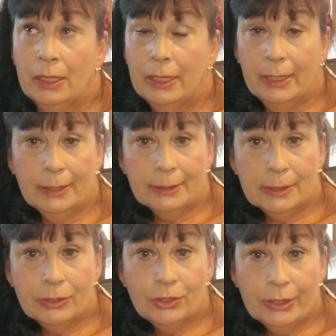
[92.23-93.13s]
and that
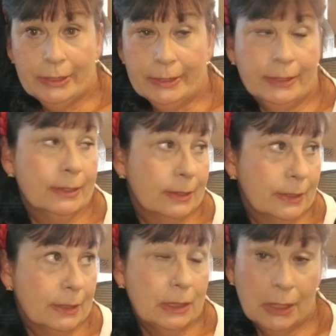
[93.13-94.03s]
little shit,
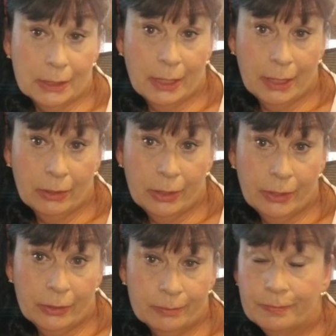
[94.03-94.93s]
can I say that on
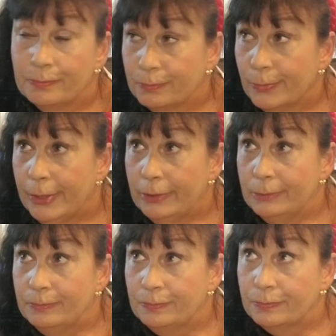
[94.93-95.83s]
here?
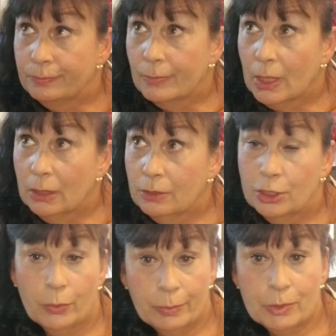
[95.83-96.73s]
Well,
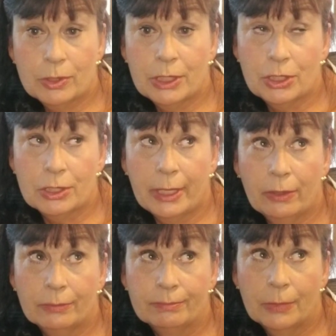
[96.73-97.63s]
she ripped stitches
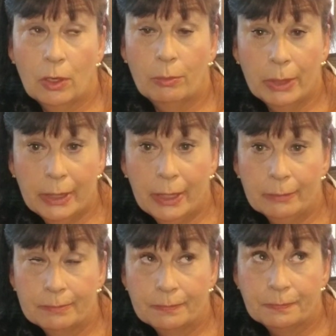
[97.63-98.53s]
out on
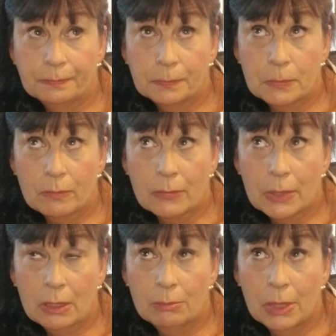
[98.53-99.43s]
Monday
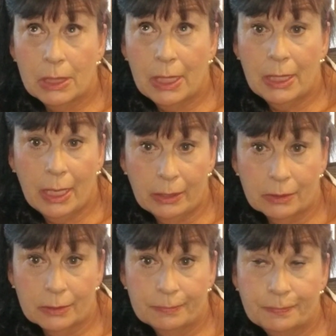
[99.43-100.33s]
night.